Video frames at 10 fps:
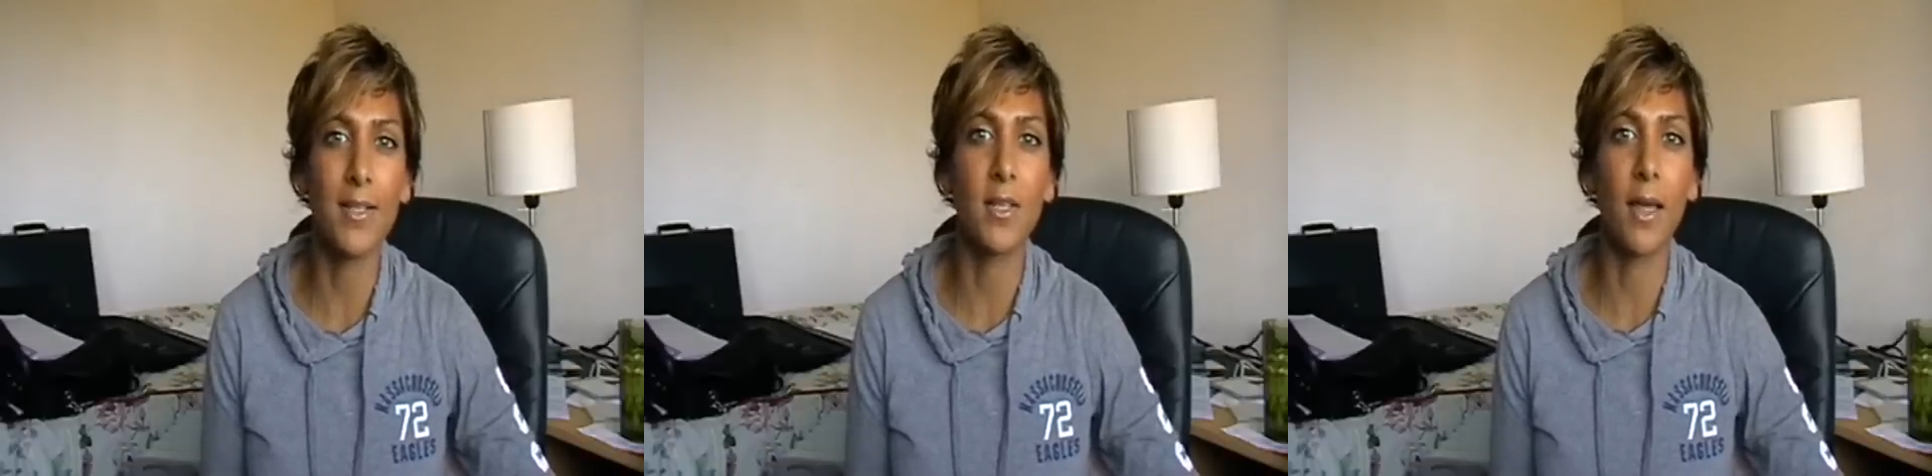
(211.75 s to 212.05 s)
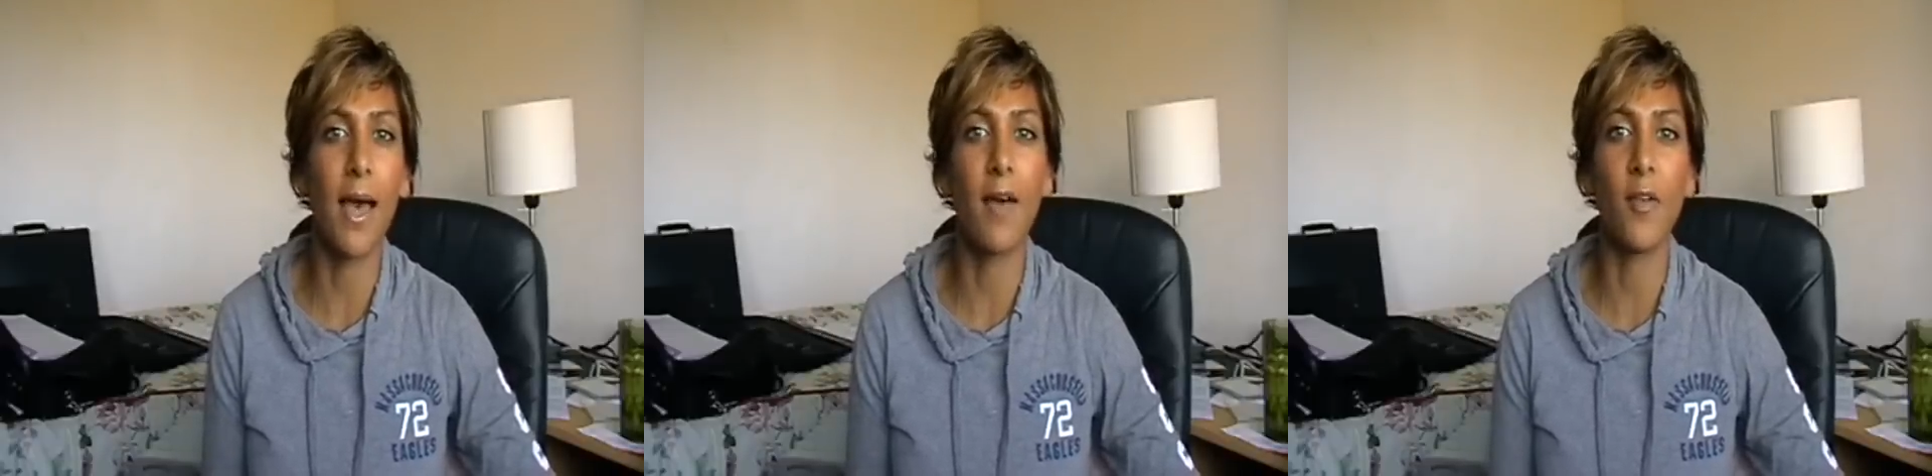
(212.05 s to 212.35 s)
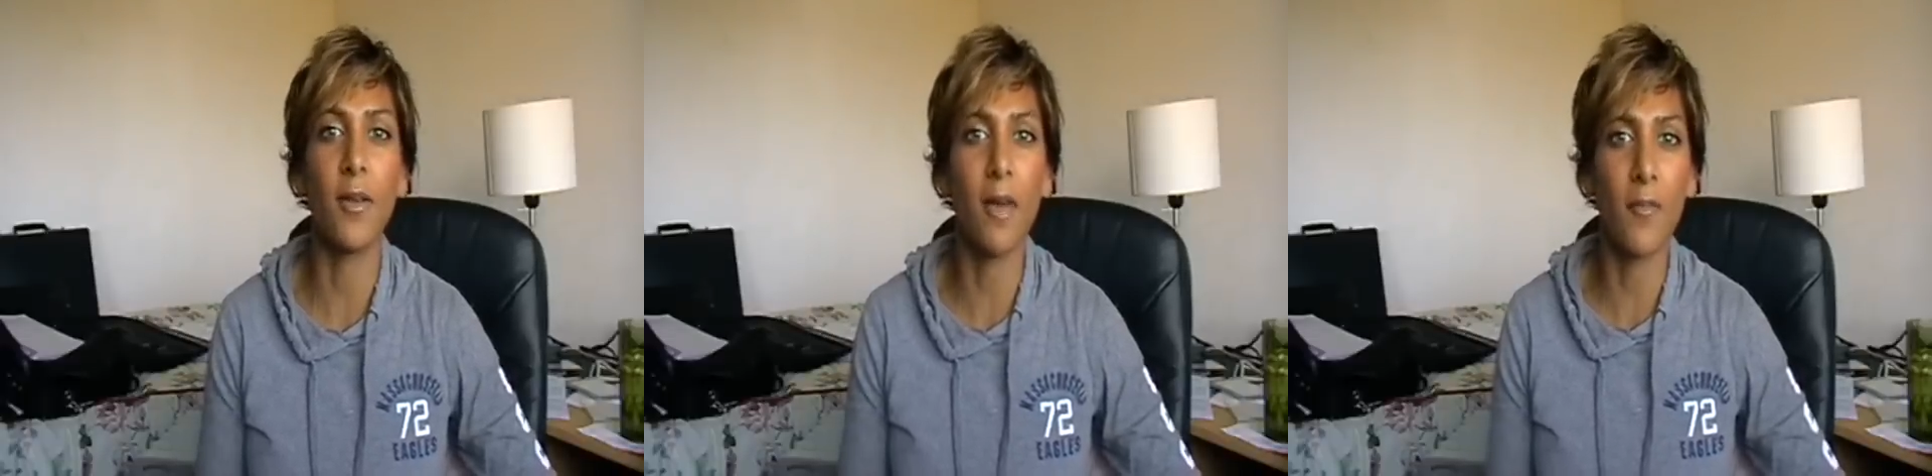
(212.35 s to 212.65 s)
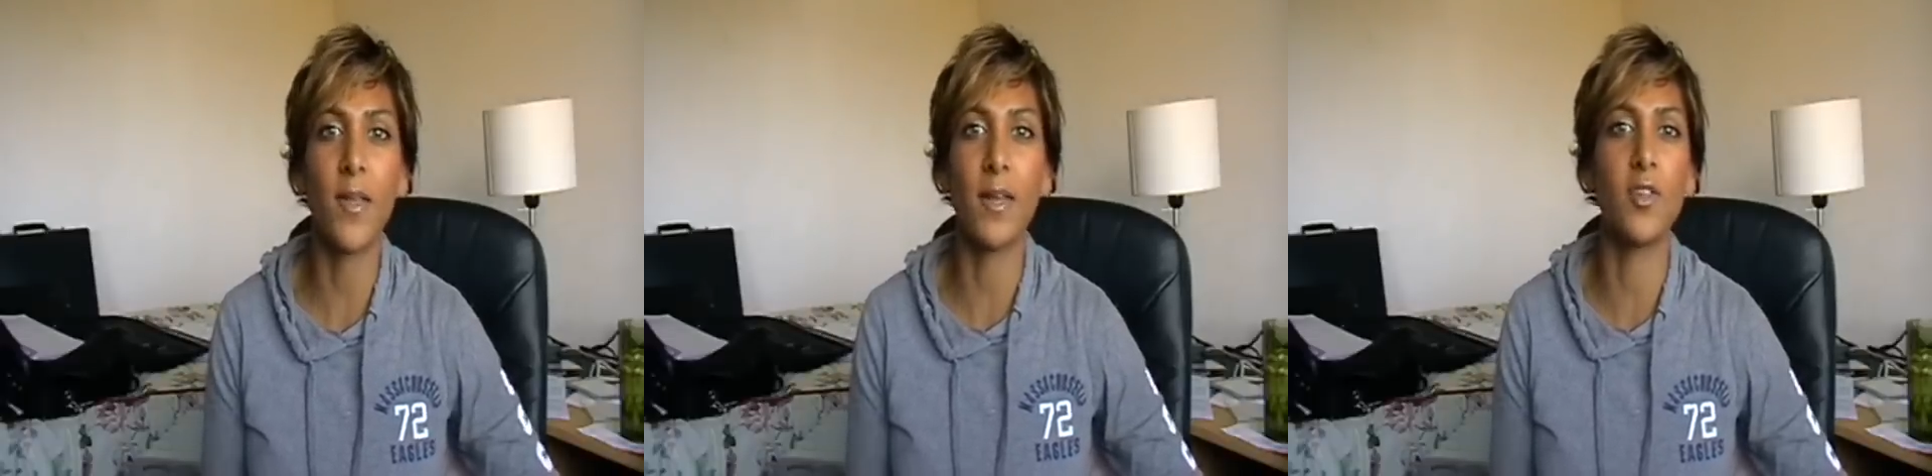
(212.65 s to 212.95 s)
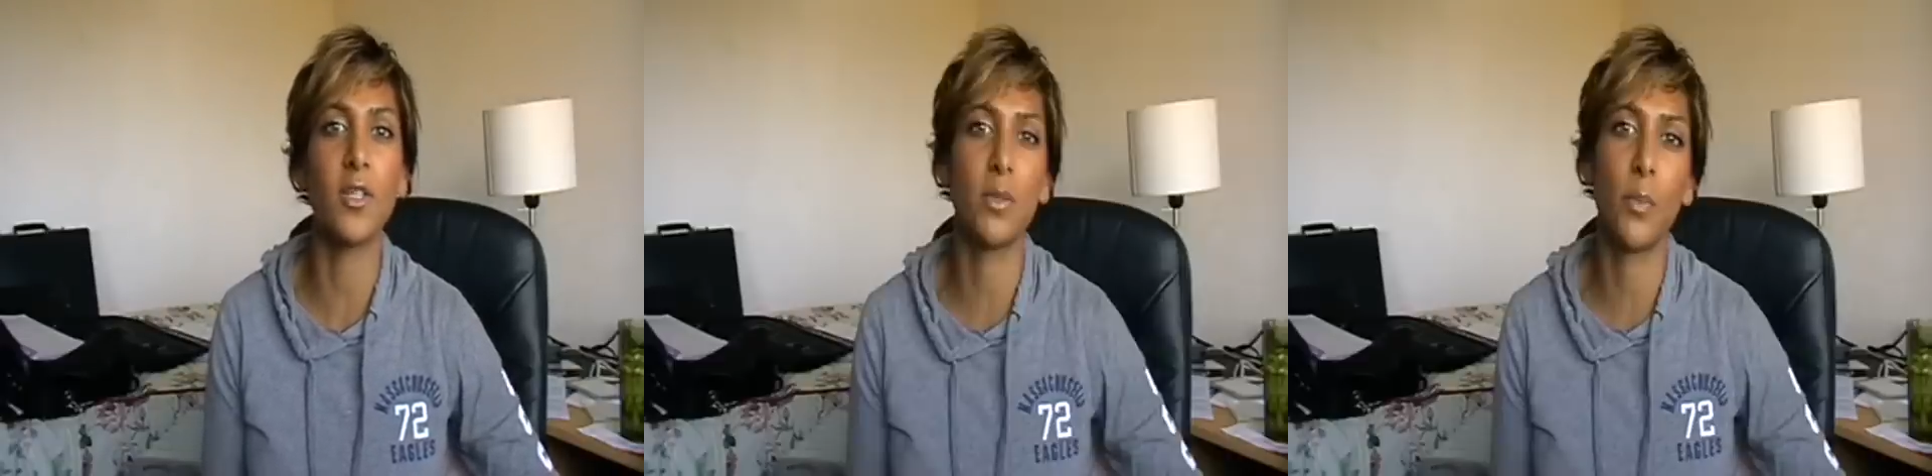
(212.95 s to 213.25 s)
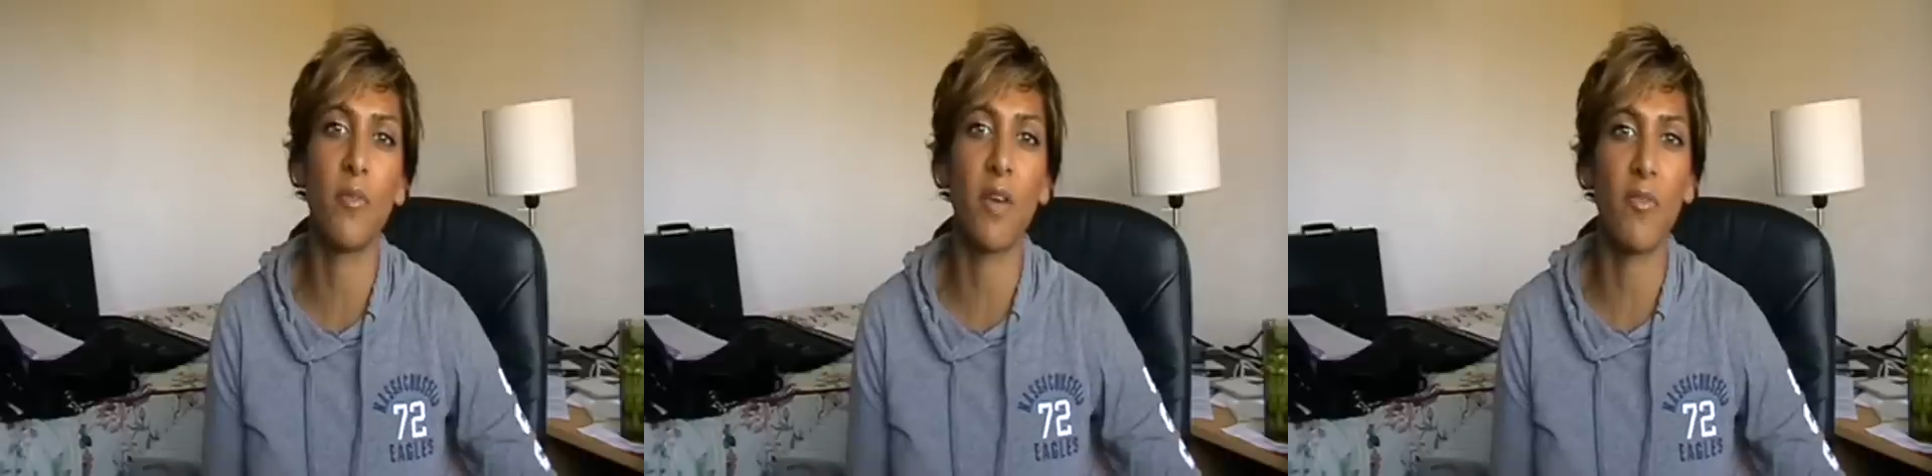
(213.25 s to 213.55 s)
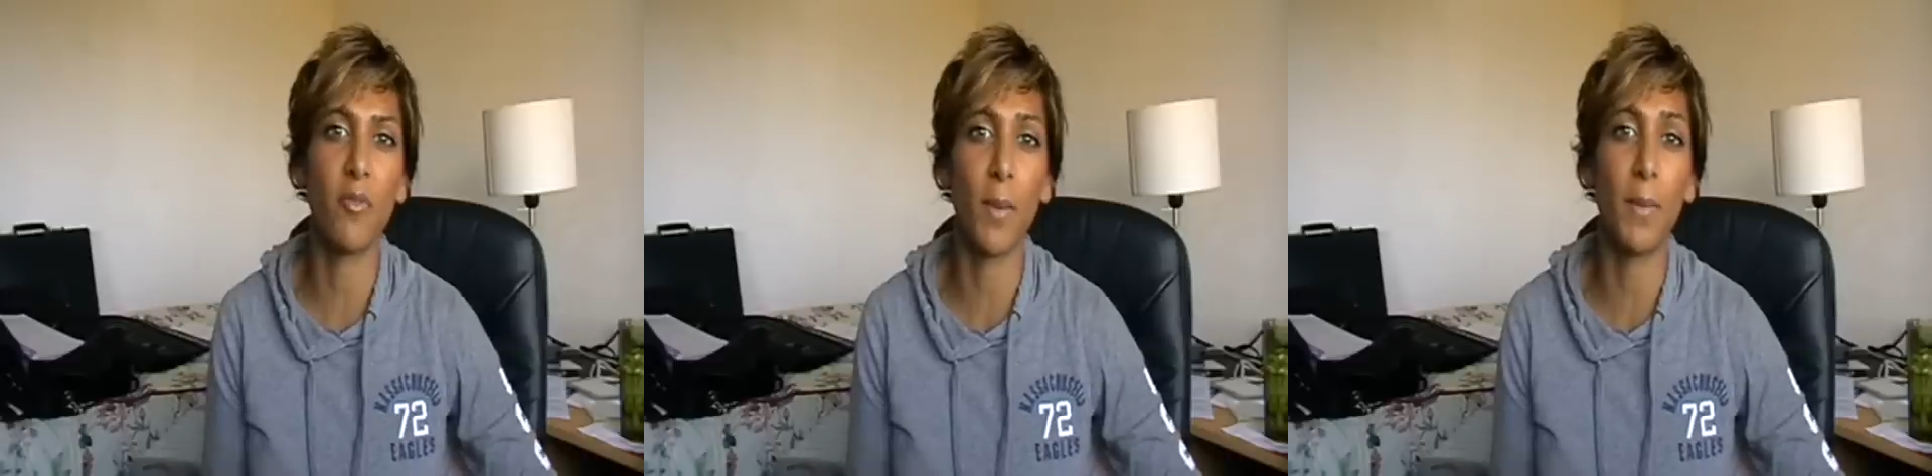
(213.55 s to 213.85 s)
so that I have enough energy to
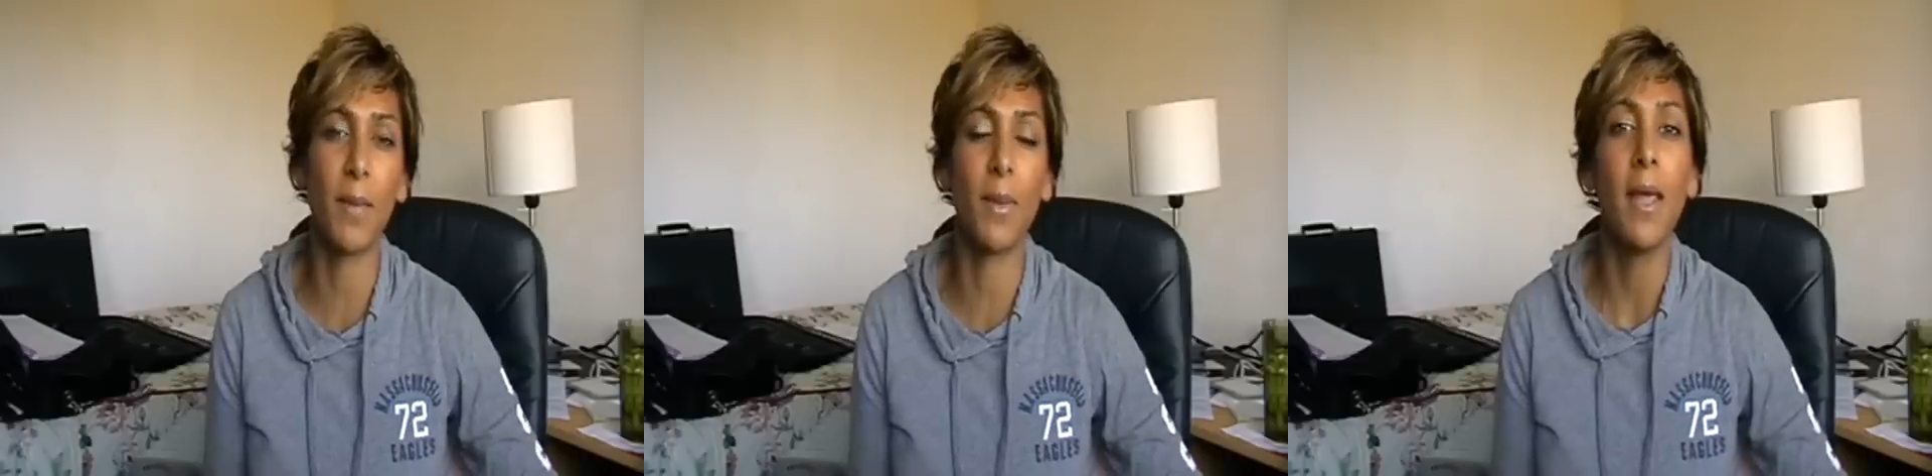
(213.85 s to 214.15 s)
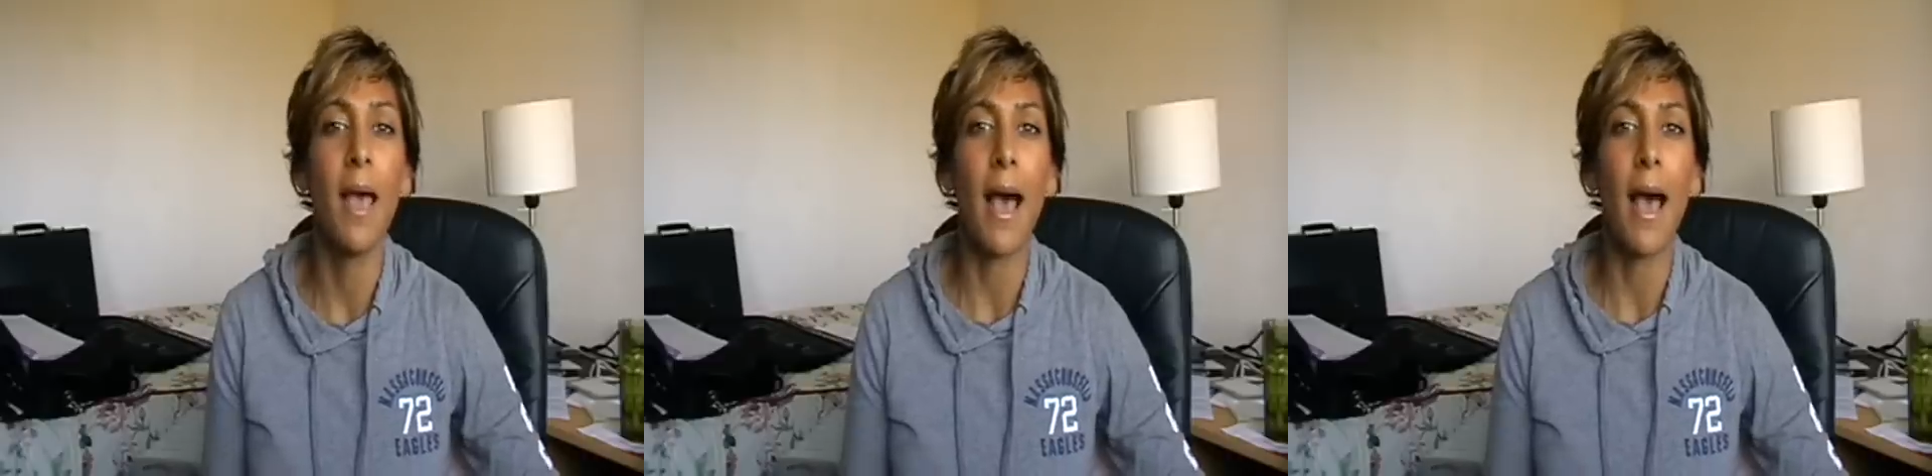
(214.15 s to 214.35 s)
provide for my baby.